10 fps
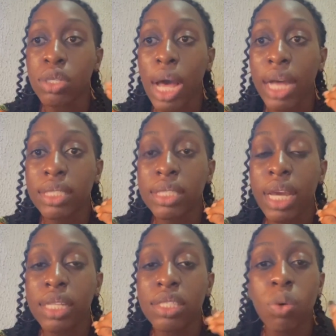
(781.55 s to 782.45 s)
And
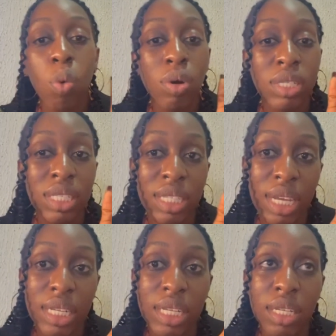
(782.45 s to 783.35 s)
then the once
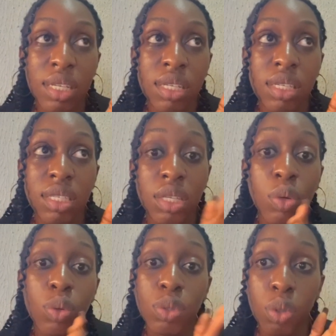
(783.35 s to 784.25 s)
daily
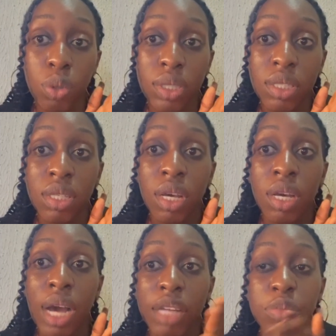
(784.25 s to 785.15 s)
single dose
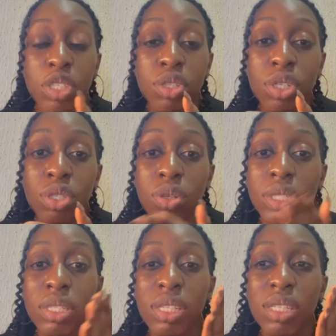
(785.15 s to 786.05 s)

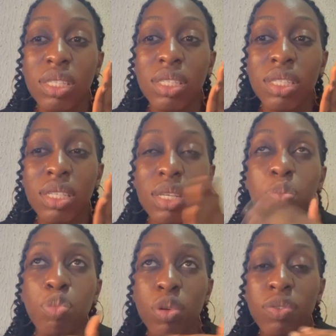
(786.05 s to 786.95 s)
administration, it
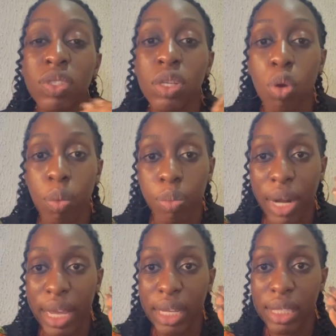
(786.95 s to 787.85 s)
improves the
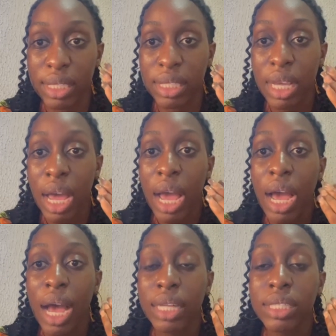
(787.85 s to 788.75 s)
compliance
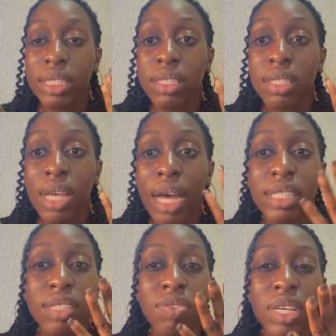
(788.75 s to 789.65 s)
and is
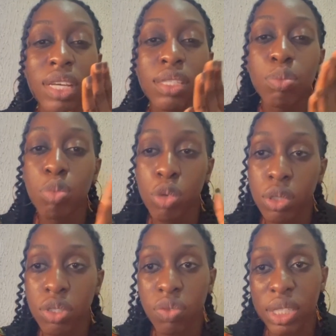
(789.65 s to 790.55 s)
active against
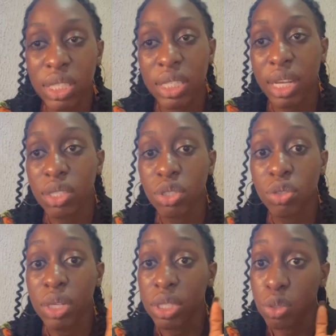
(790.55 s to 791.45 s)
most resistant
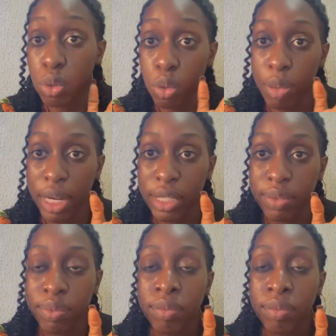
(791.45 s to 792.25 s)
strains globally.